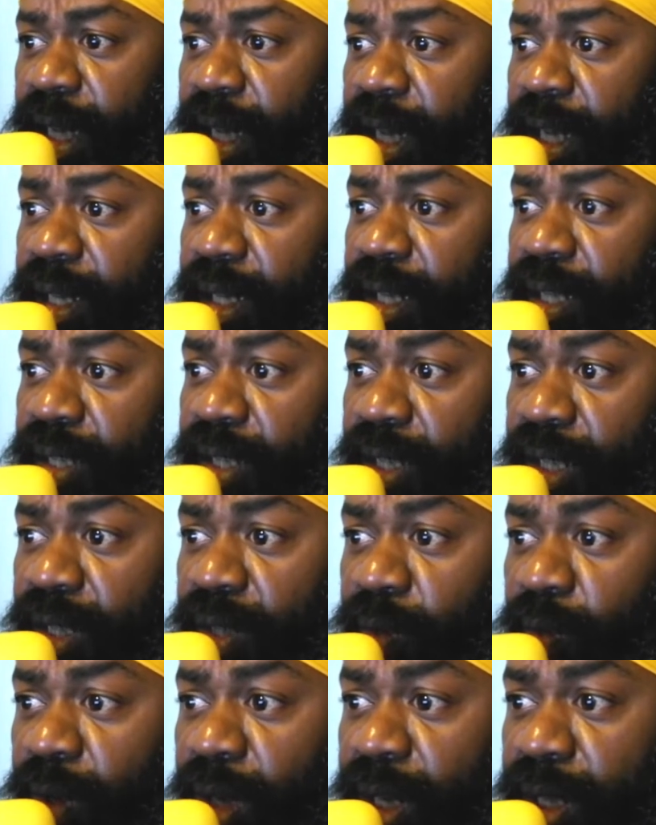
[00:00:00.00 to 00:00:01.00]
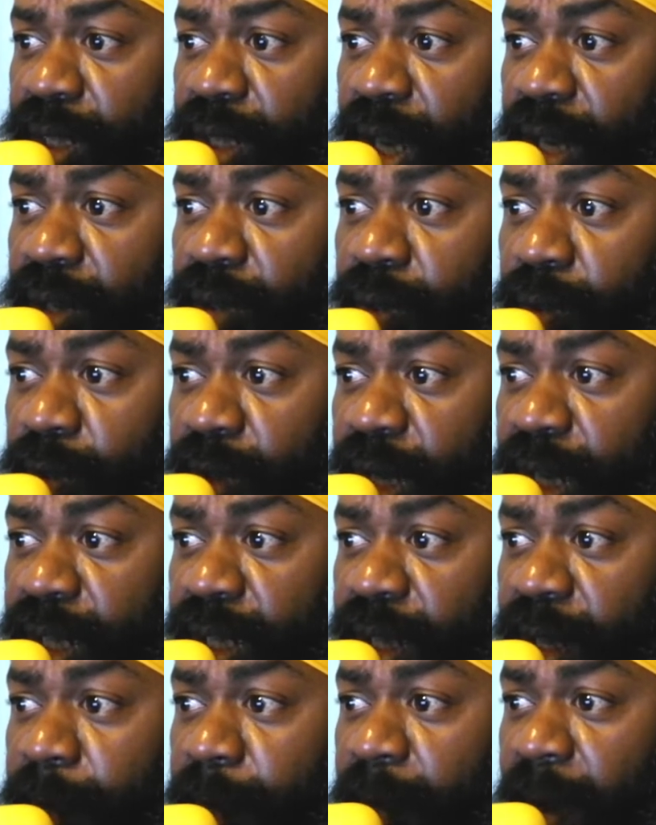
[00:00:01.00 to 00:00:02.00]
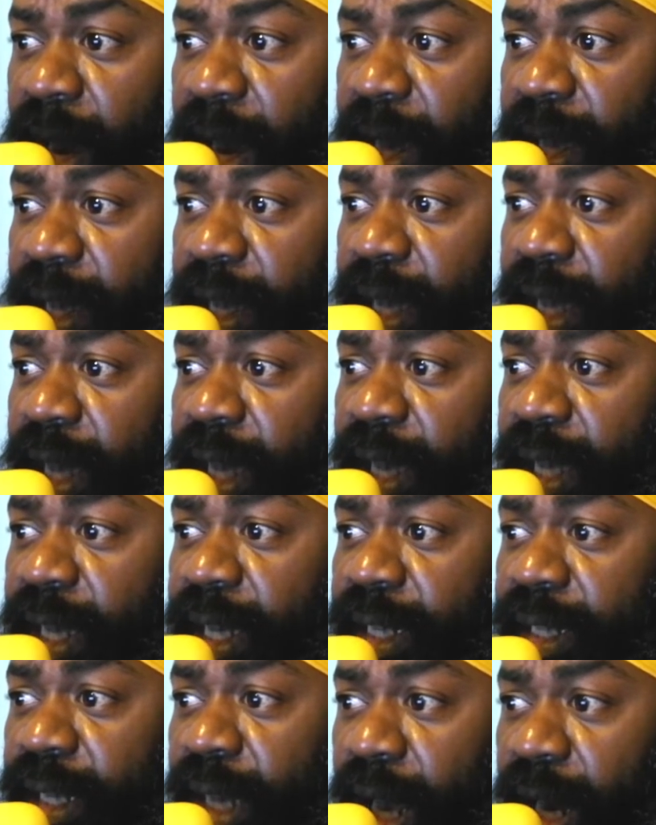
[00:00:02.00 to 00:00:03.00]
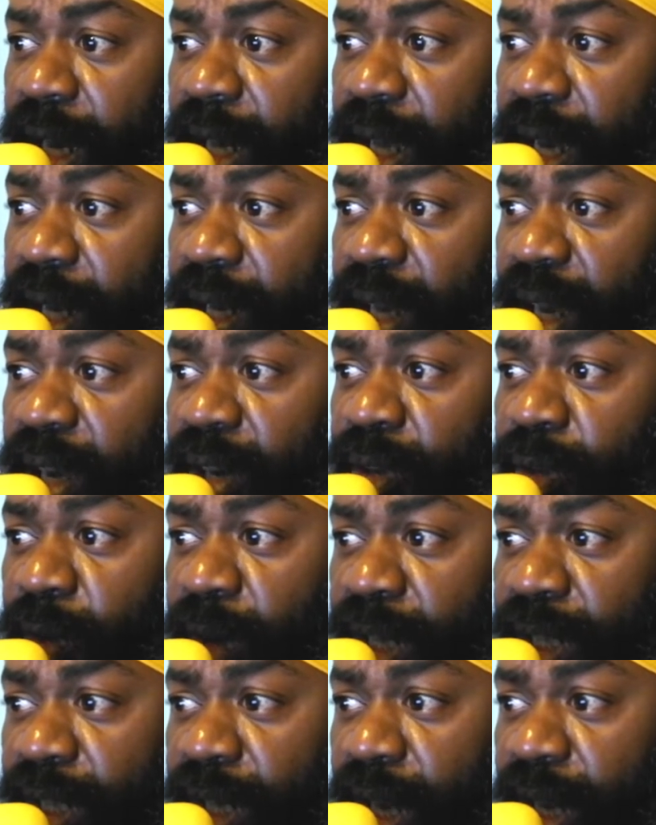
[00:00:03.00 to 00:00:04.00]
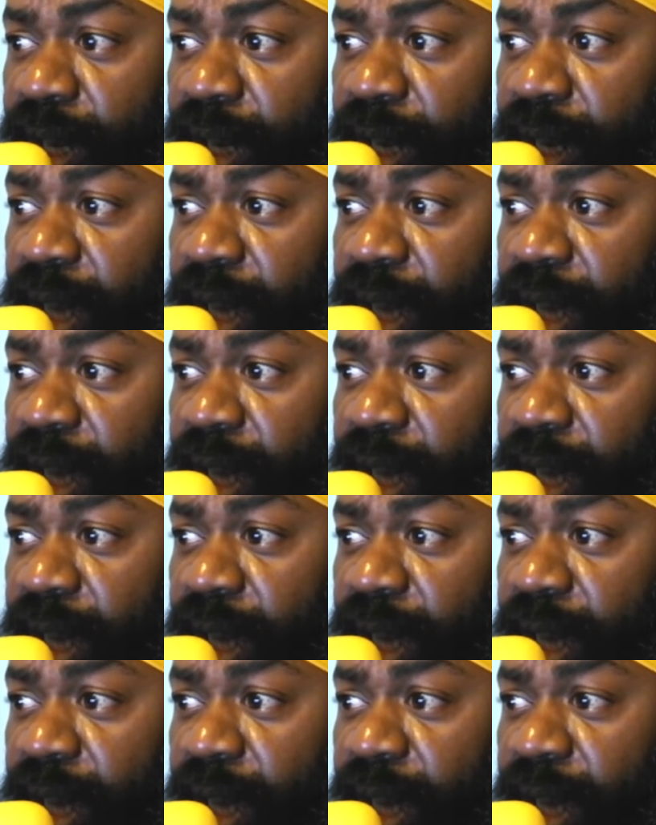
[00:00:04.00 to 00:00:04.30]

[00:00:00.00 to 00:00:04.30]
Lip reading: the situation created by Italian aggression.